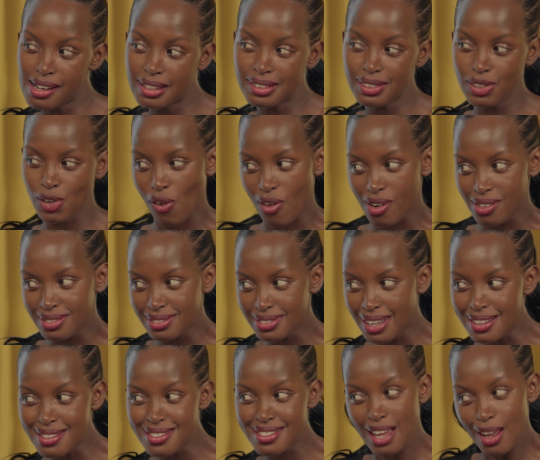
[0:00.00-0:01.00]
you know, a
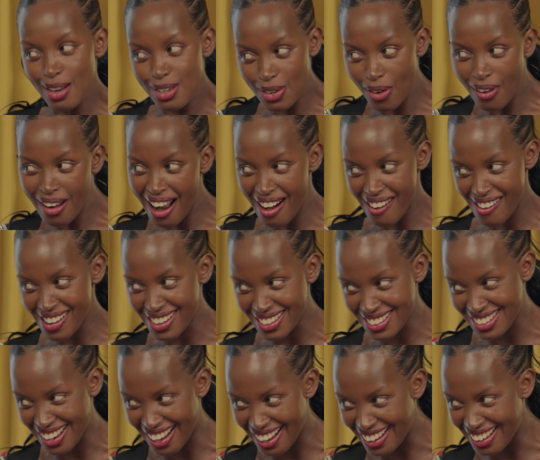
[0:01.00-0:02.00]
gentle character.